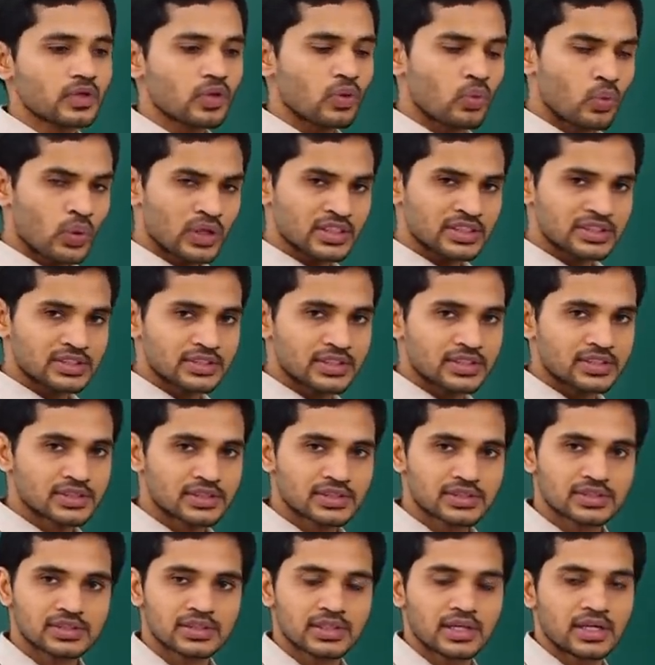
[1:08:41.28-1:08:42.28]
once
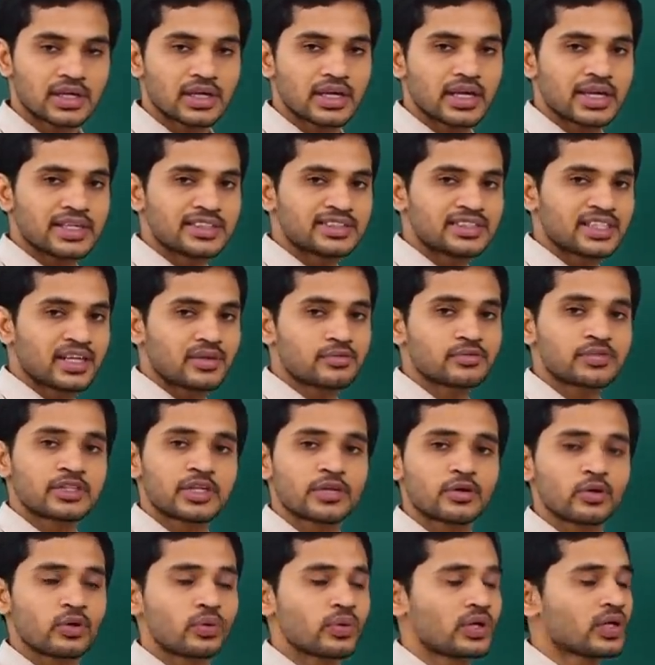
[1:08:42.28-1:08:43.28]
this uh, exams
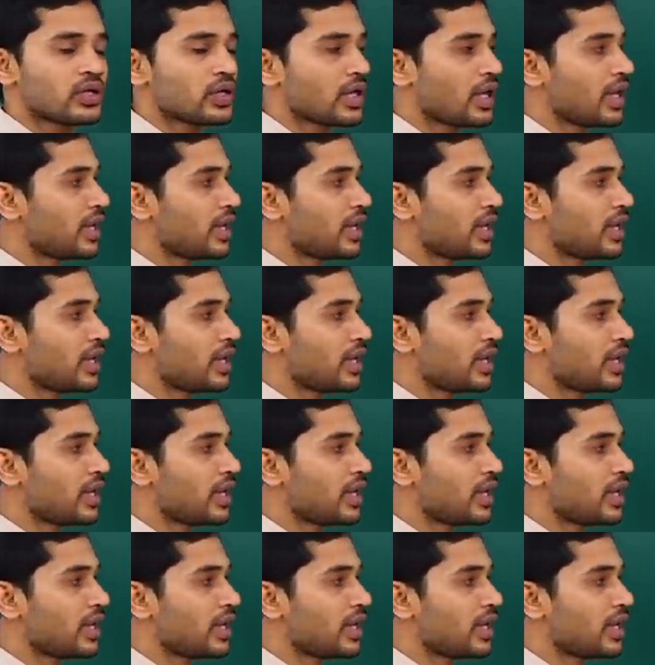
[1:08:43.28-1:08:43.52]
are over